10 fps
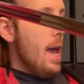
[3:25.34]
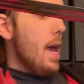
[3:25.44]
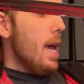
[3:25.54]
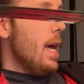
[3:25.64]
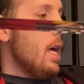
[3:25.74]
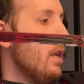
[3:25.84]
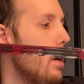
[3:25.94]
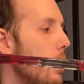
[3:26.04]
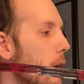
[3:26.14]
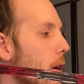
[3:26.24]
And
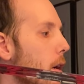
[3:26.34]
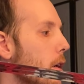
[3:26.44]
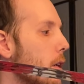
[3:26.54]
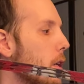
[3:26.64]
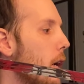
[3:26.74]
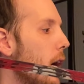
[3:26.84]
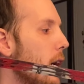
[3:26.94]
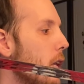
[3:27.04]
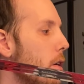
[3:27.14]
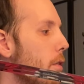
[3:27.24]

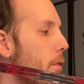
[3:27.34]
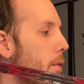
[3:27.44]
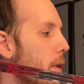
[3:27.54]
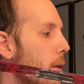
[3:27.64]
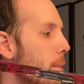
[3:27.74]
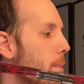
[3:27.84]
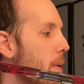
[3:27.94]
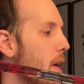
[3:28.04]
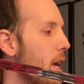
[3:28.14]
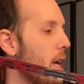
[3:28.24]
kind of
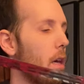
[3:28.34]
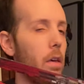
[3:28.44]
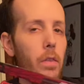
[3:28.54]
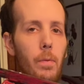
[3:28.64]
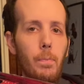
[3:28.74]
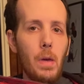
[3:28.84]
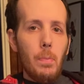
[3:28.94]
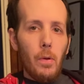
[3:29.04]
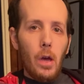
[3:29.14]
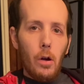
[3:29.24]
being the
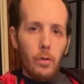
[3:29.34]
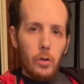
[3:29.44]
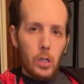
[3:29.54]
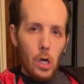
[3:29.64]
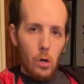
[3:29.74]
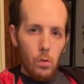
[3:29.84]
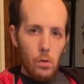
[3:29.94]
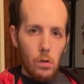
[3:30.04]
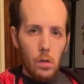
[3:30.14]
people they are in the show,